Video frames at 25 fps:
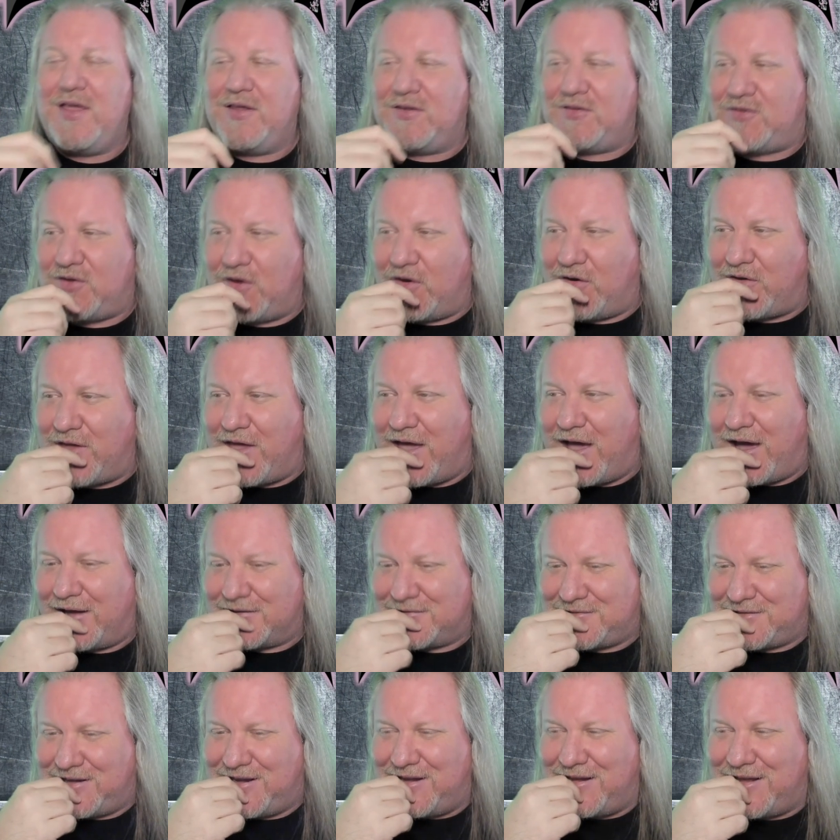So yeah,
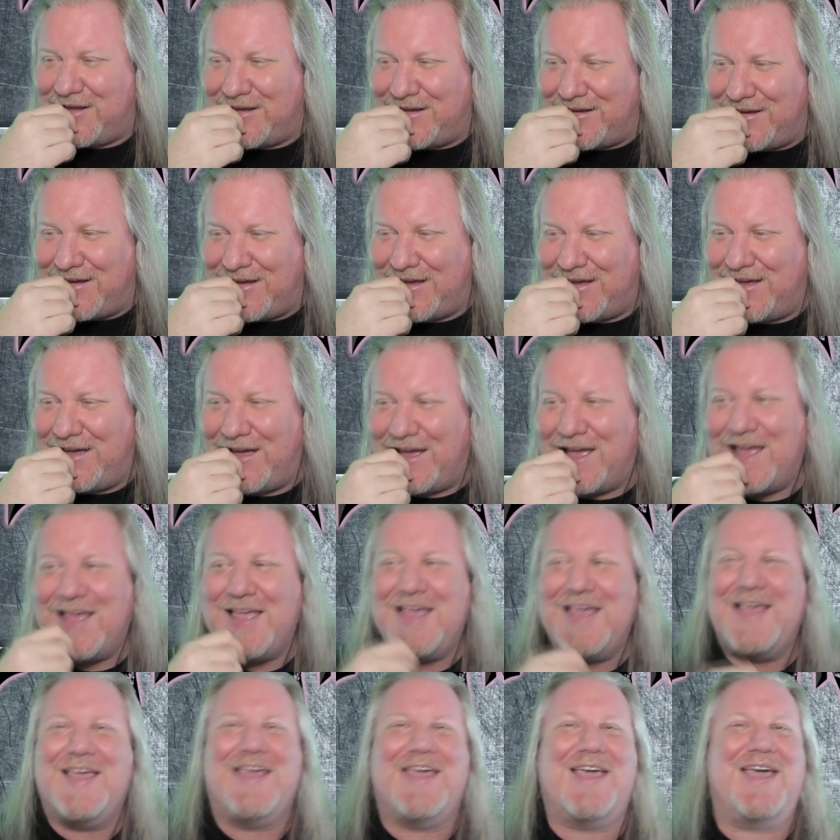
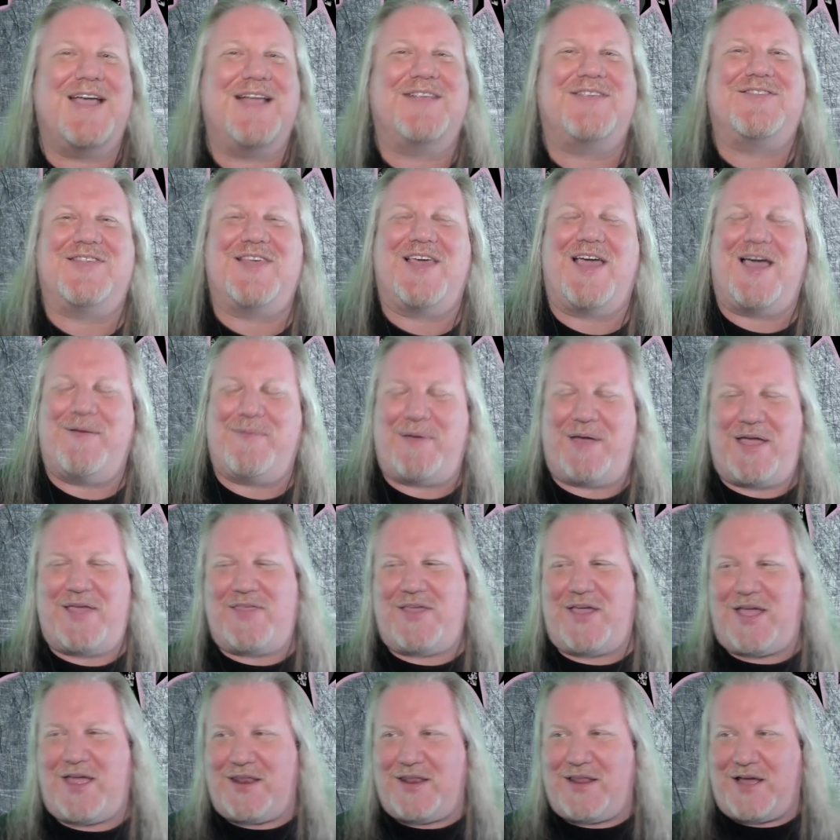it's them. And
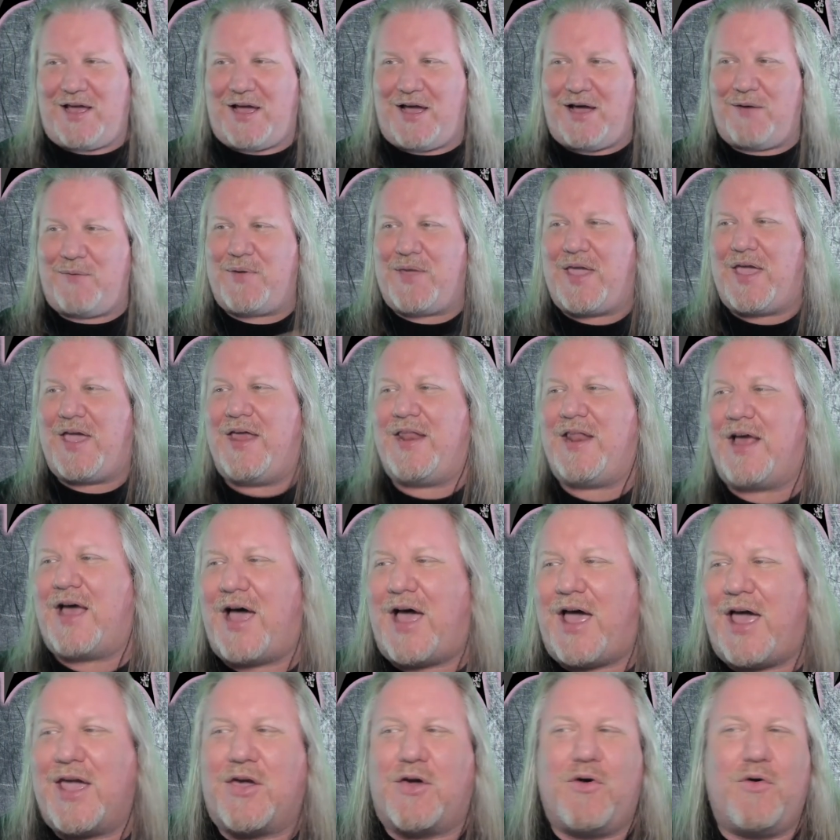then we had
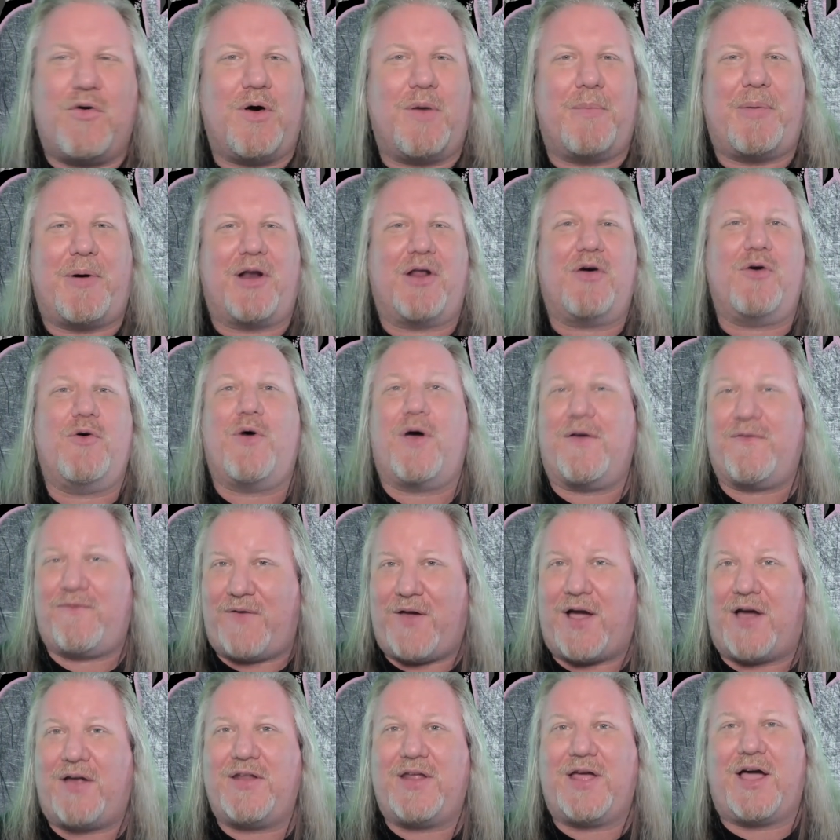Ai Kuwabara, who I
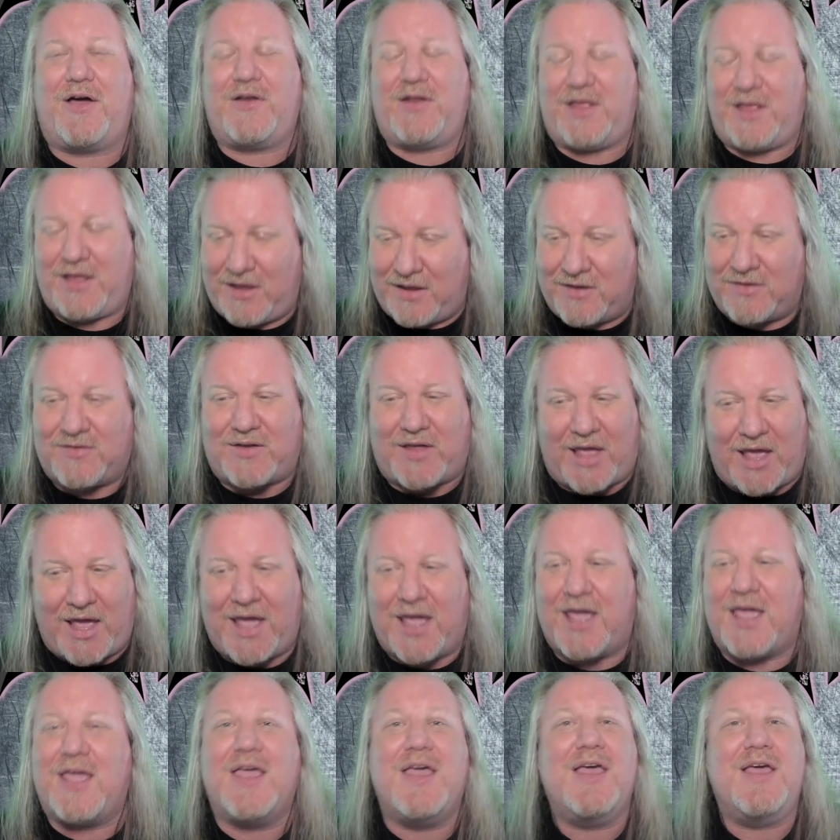found out is
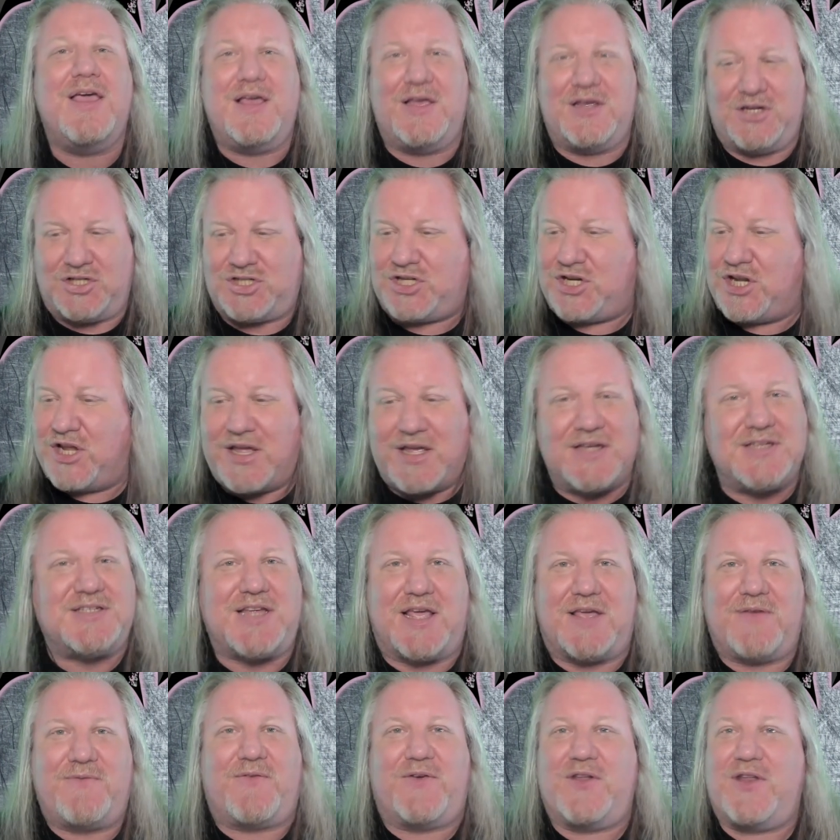a
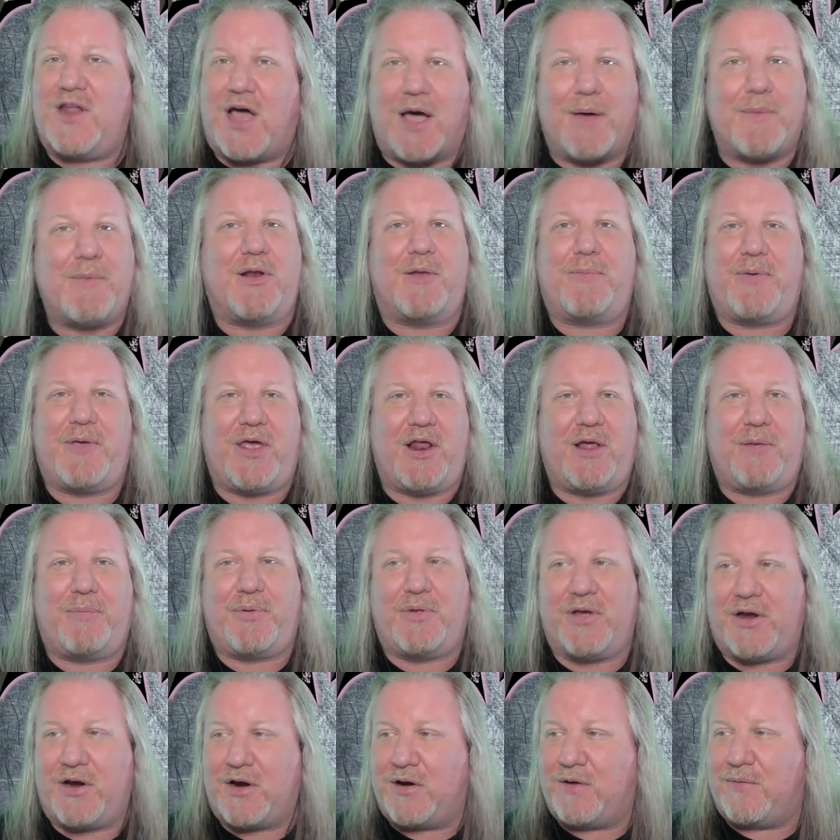phenomenal piano
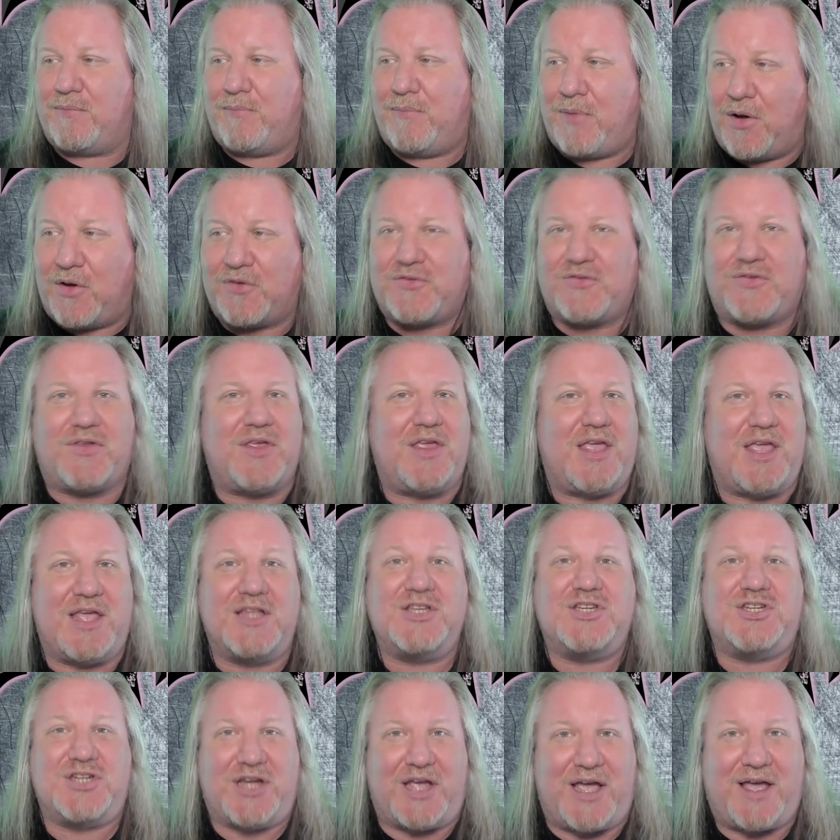player, mostly
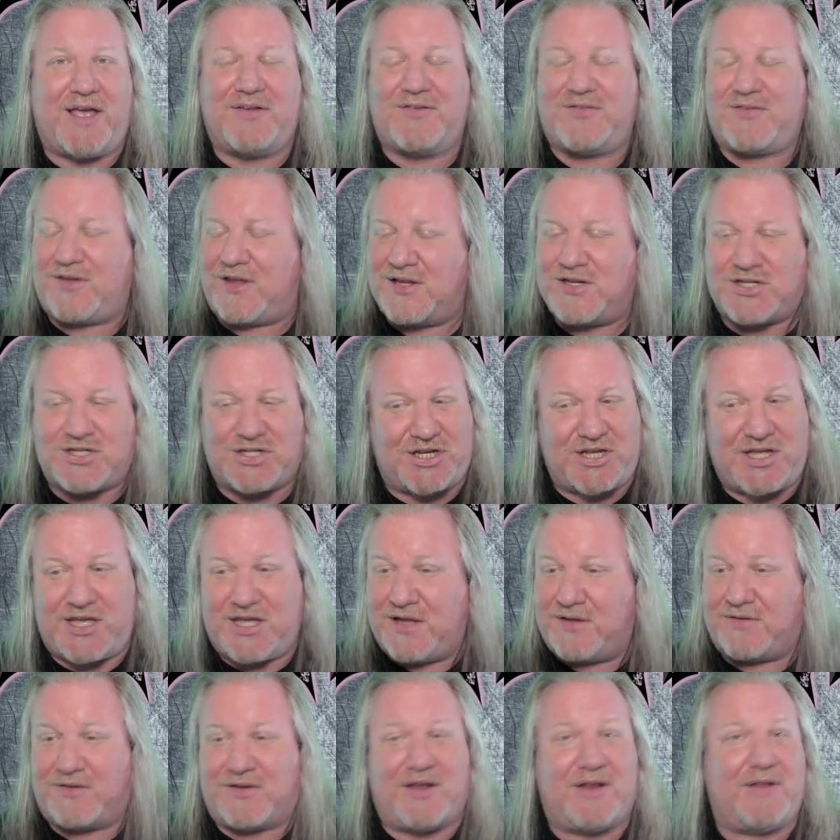in jazz, and
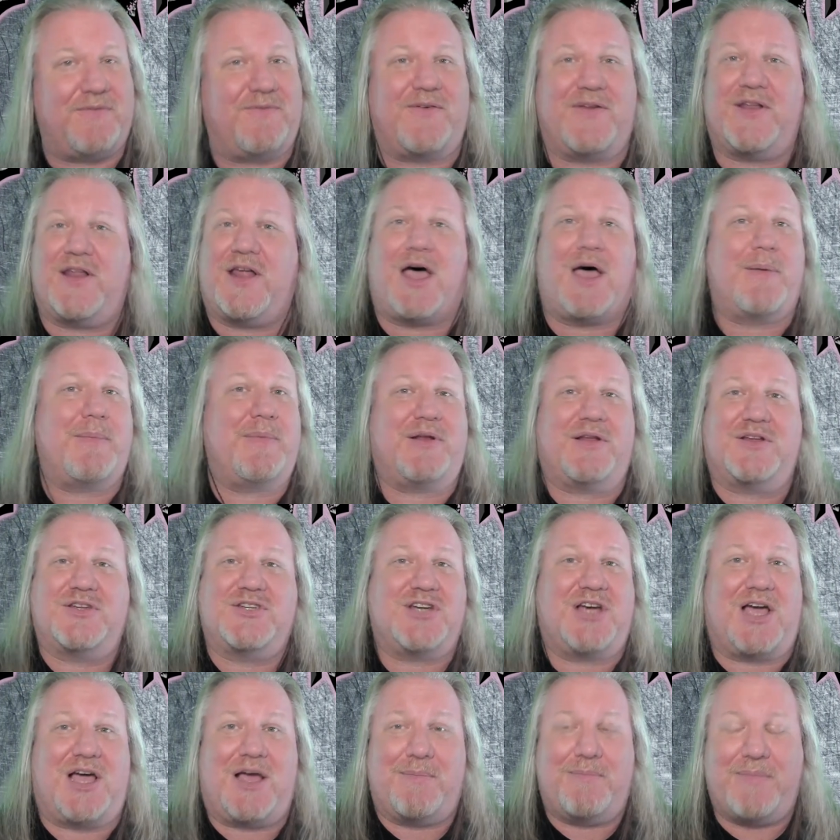she did a phenomenal
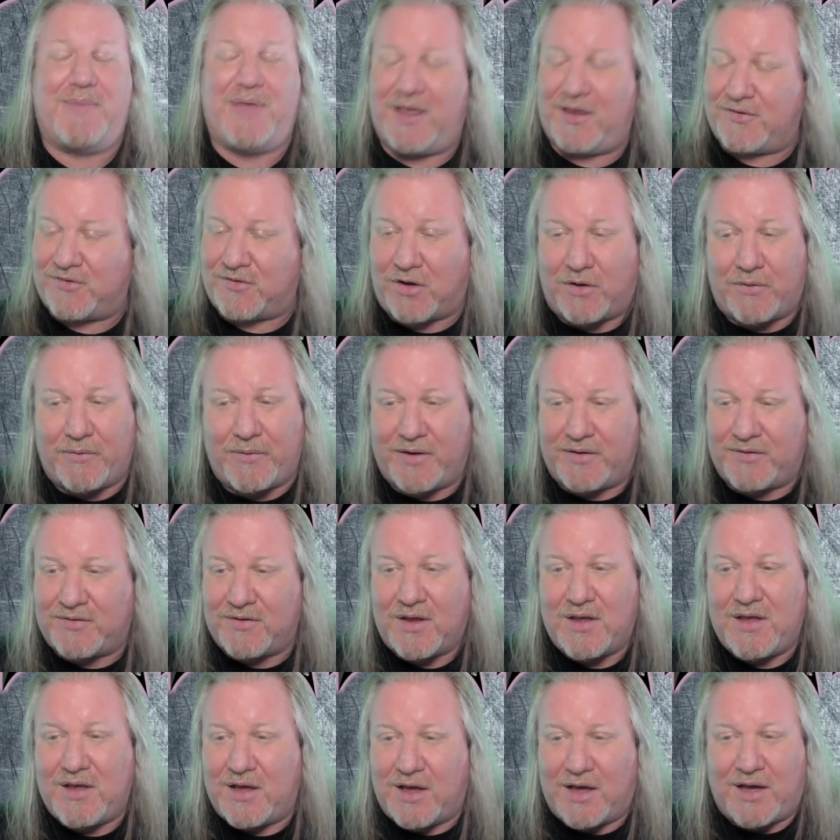job, as always,
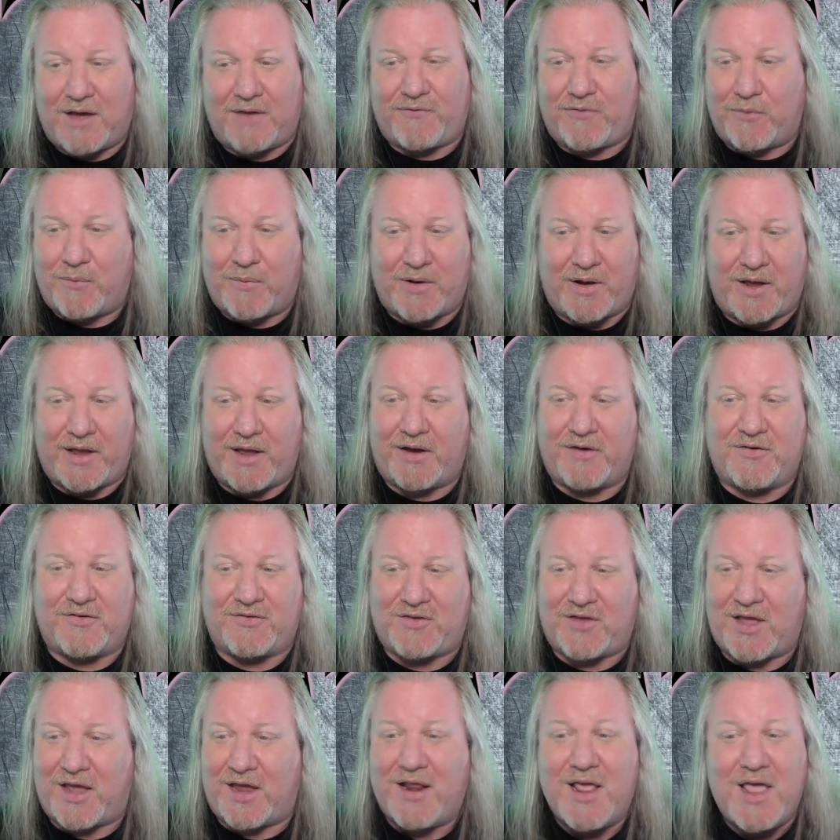from what I
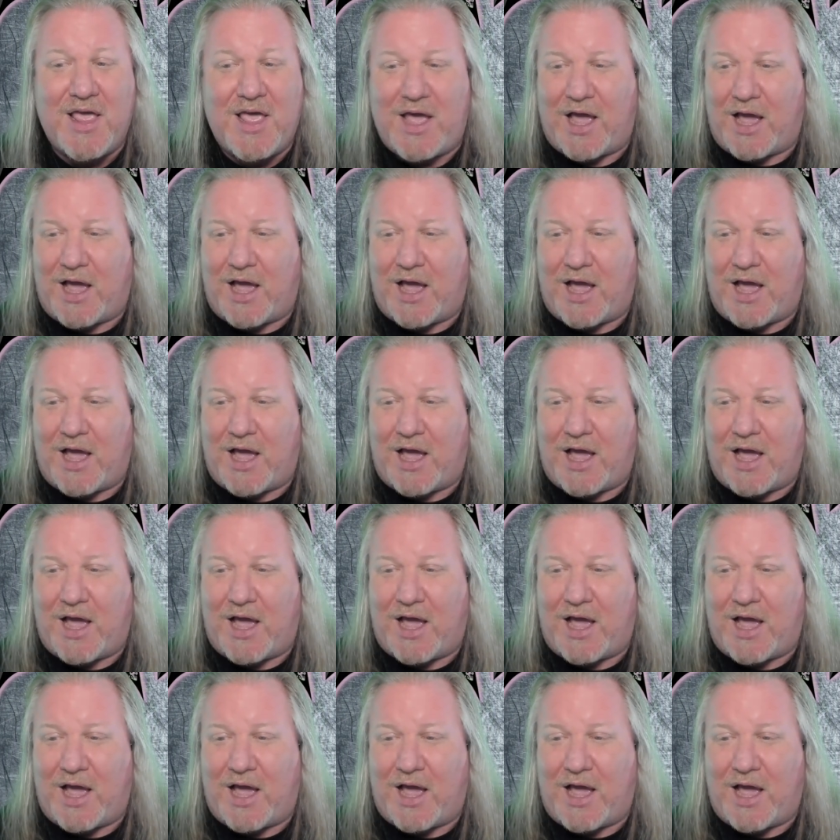understand.